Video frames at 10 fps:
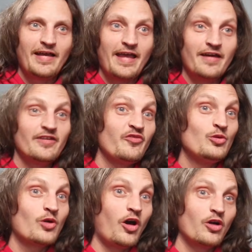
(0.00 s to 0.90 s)
And if
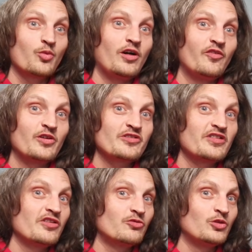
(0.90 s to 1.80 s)
you are well versed
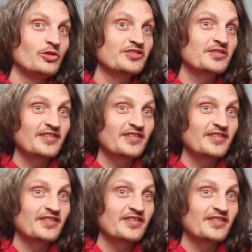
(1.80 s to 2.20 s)
in the rules,